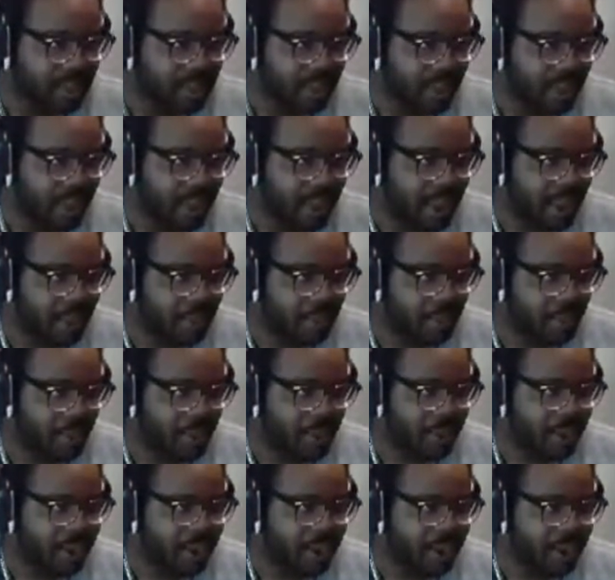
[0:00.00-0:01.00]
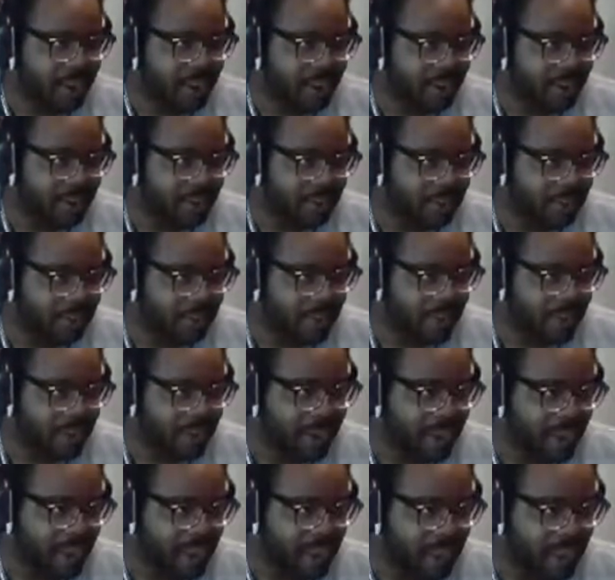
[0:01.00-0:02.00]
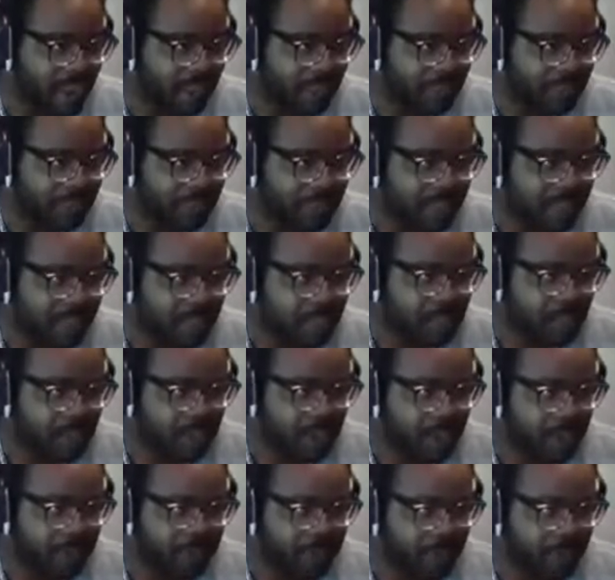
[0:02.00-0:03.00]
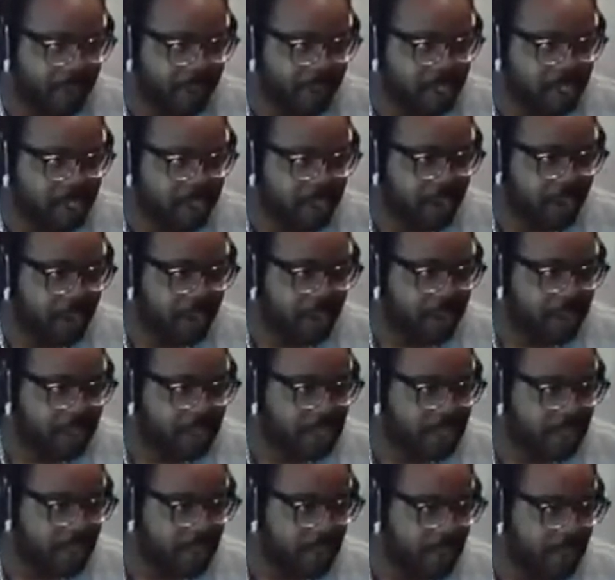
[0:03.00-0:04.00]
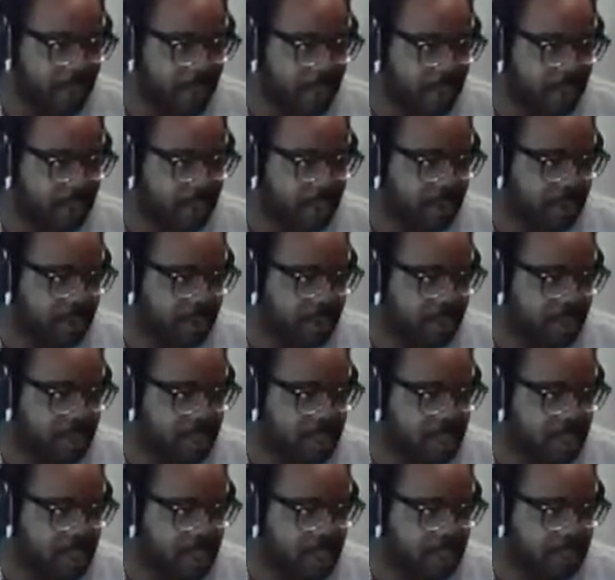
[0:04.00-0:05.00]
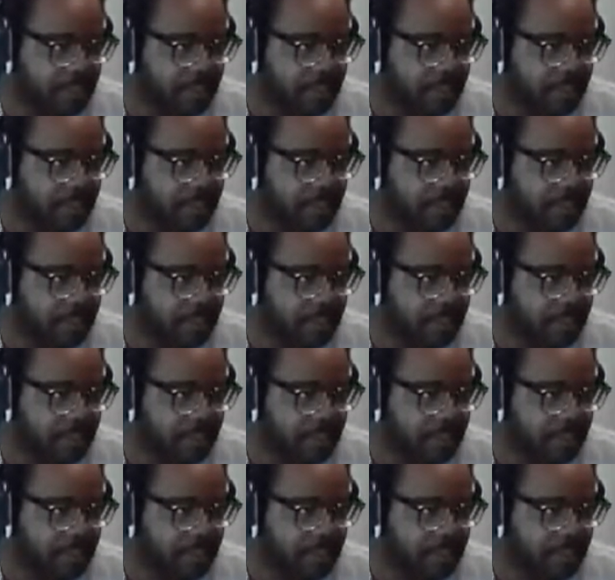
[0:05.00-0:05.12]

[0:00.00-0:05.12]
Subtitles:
and boring. But it's pretty fun in speedruns in my opinion though, because